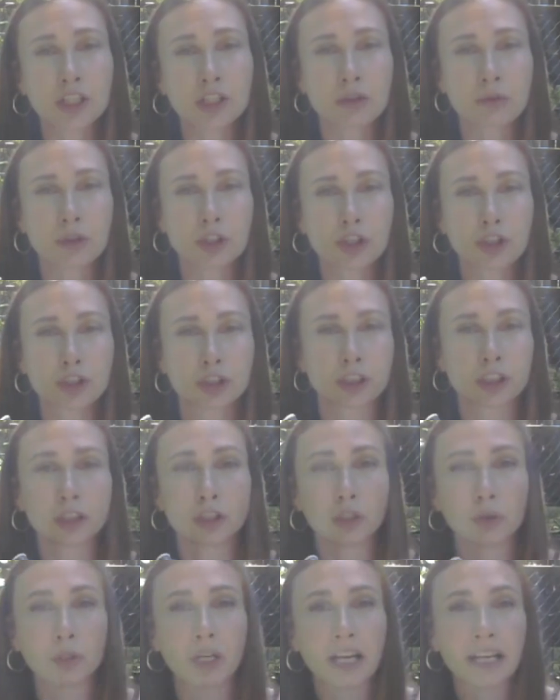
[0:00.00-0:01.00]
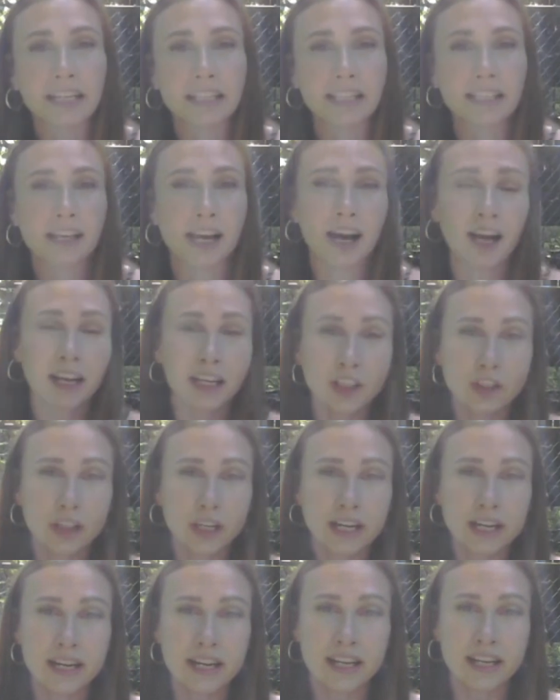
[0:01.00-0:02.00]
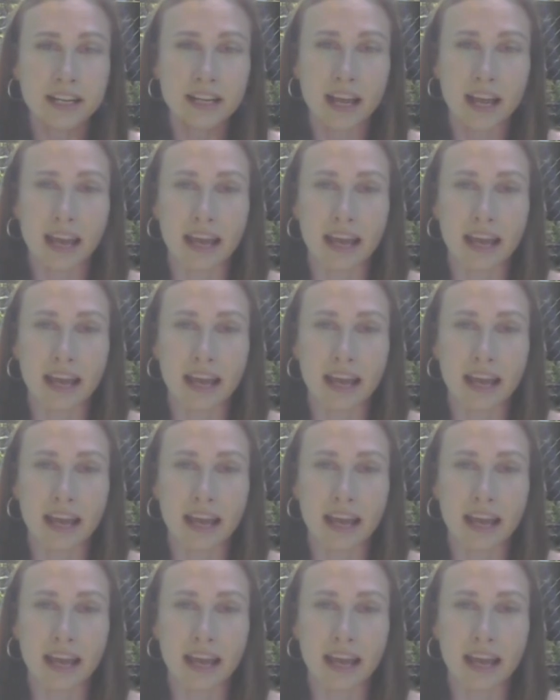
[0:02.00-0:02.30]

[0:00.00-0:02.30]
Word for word: to ensure Luna is hydrated